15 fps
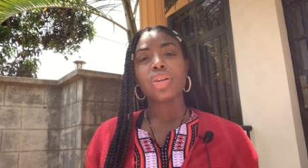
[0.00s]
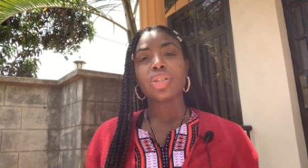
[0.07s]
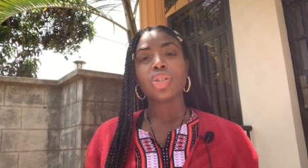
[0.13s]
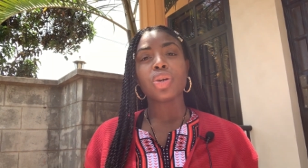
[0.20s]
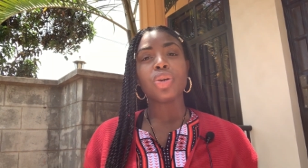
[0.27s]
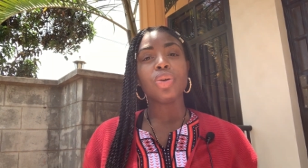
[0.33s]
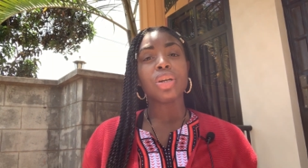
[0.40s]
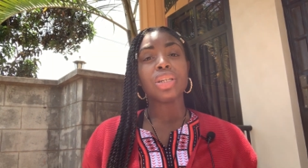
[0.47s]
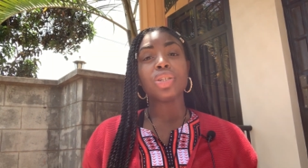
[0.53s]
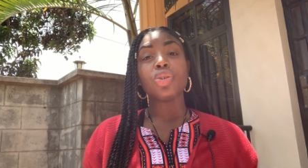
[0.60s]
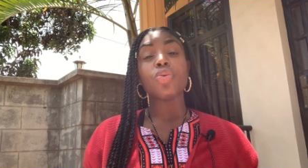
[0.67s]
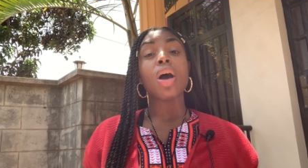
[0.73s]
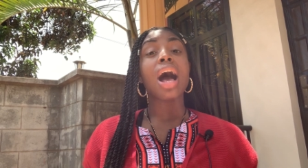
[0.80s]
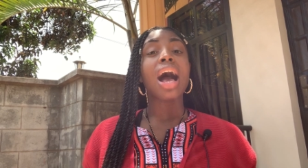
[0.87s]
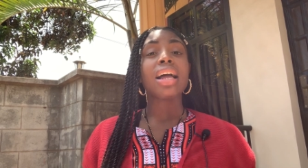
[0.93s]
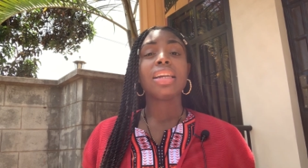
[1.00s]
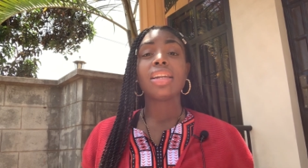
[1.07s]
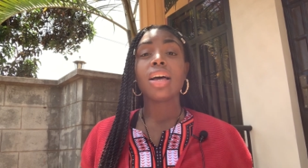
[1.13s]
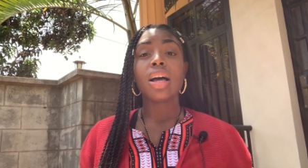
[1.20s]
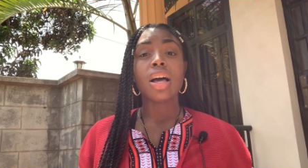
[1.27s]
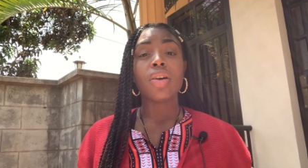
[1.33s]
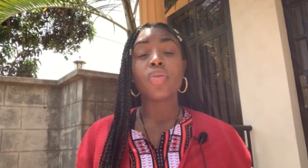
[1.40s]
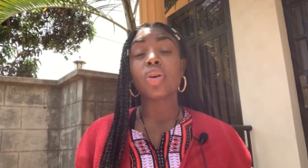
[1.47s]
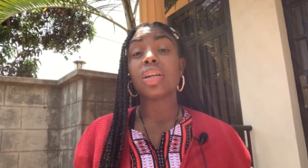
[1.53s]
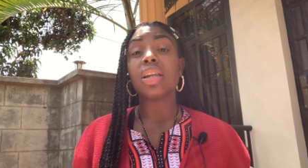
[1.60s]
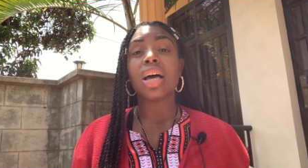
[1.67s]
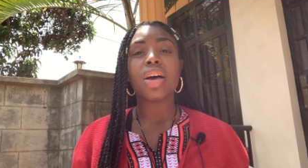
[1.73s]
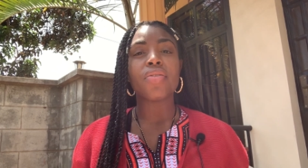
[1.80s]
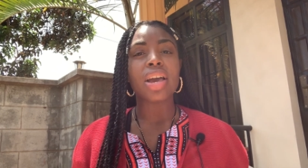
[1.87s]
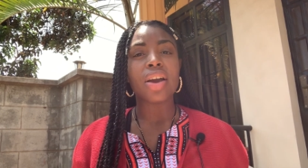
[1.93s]
So you can do I love or
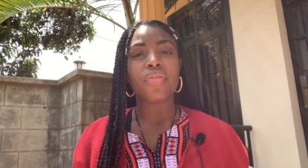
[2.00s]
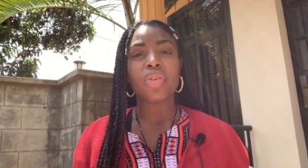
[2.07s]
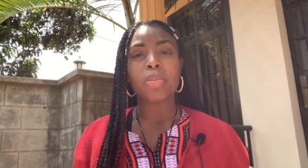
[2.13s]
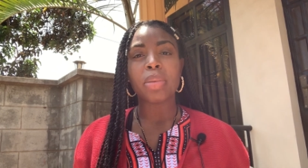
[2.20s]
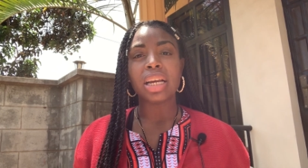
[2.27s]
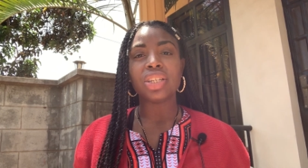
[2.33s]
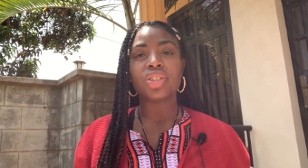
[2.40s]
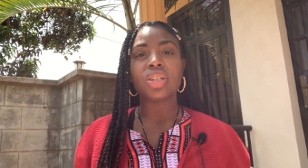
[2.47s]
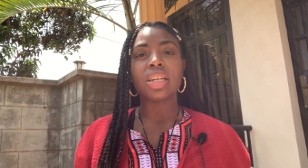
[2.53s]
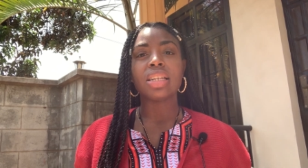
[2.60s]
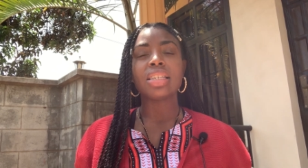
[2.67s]
love affirmations